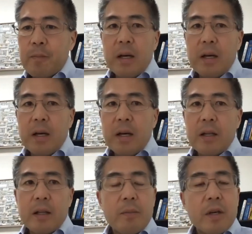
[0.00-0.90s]
I'm
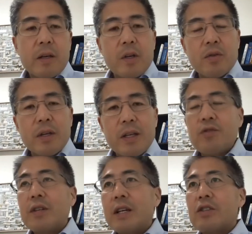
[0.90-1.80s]
going to do
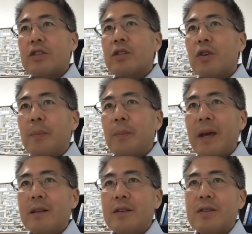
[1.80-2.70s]
an introduction to our
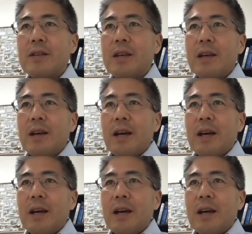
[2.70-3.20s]
panelists.